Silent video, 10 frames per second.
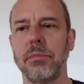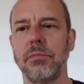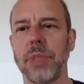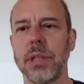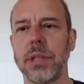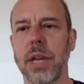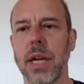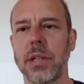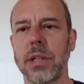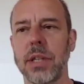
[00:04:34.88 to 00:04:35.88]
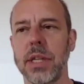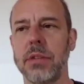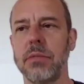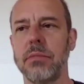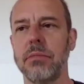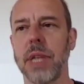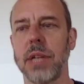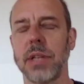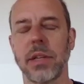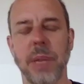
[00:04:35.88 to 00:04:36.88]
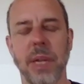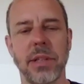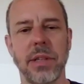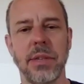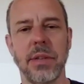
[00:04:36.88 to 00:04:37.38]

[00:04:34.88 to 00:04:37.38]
It's actually less expensive